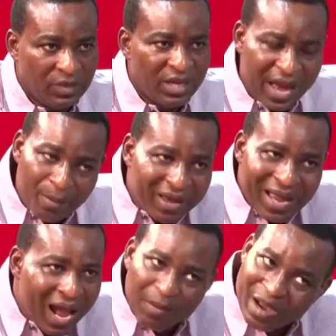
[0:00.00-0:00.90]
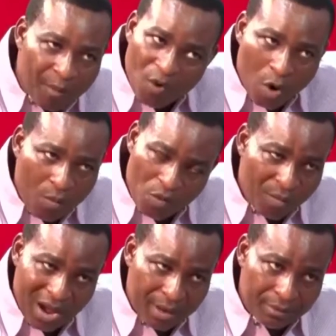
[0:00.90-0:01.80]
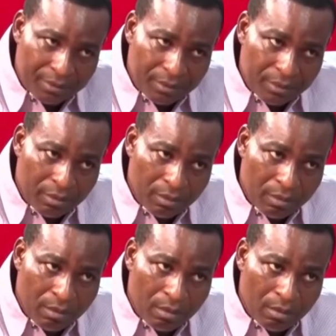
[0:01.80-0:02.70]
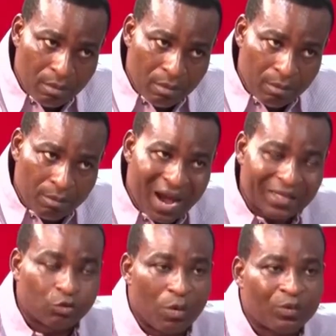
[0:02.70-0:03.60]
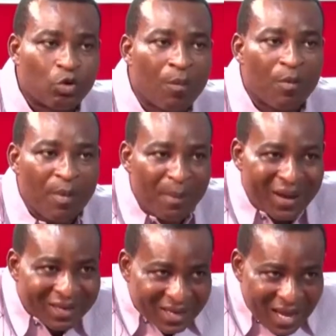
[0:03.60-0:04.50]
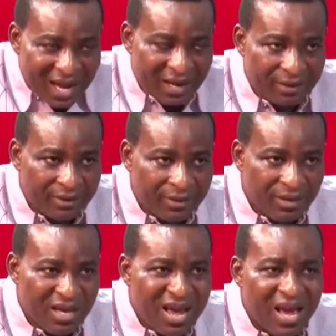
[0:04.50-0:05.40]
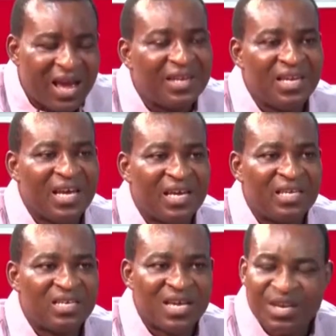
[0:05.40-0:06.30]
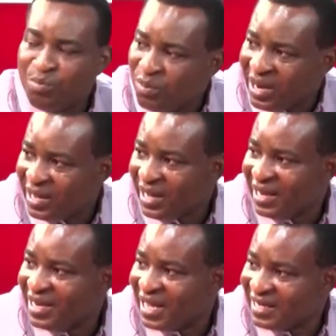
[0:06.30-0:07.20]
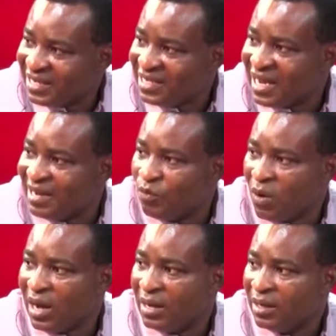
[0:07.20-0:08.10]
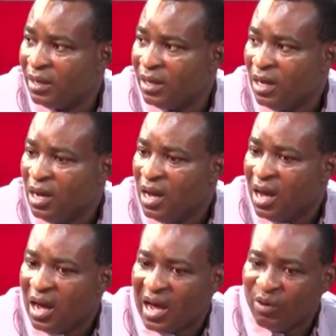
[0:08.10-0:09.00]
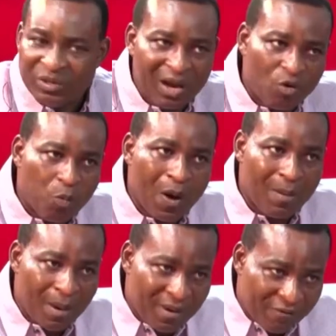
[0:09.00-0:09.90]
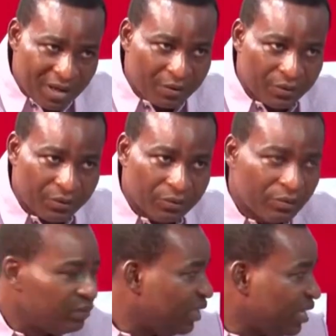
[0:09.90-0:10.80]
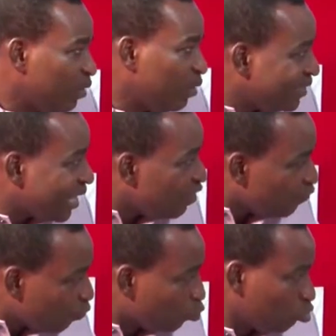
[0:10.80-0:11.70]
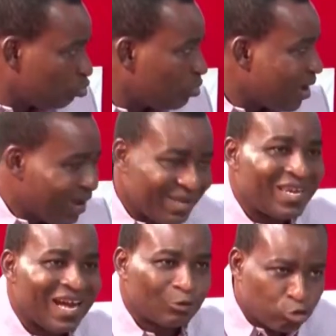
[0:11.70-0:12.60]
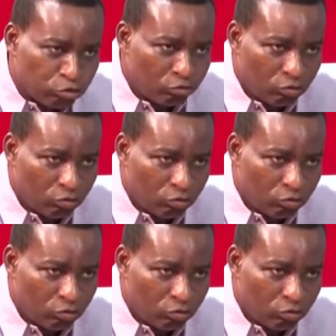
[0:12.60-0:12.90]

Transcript: ebe ya kamo omuma ba so mo so mo be bade a ene ye ni bre ene ye de hye no a onyankopon aba be fa no no ye de dane vote e de ato